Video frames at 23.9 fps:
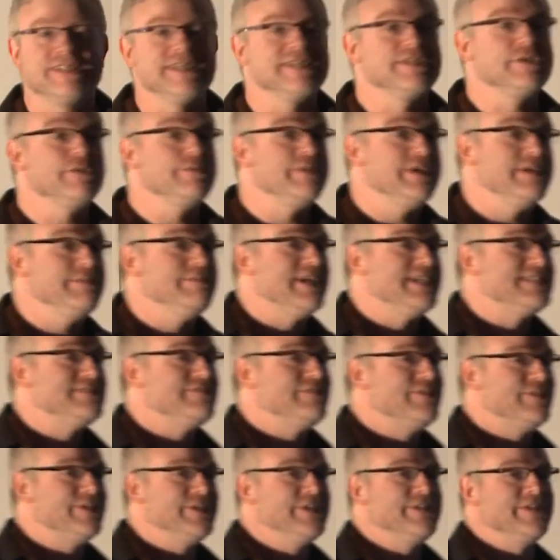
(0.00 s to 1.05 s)
thank you very much
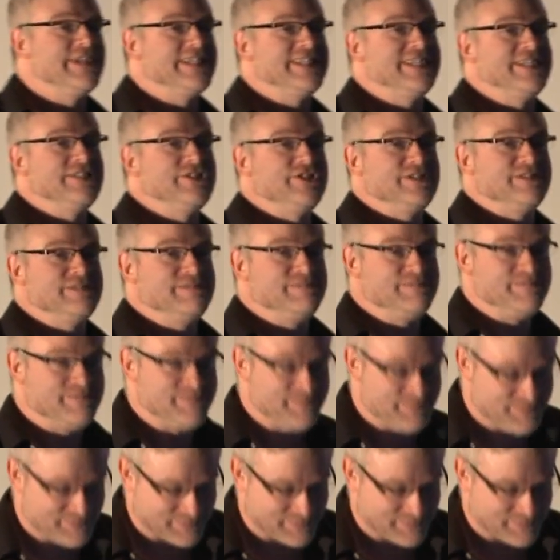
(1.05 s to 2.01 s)
for your attention.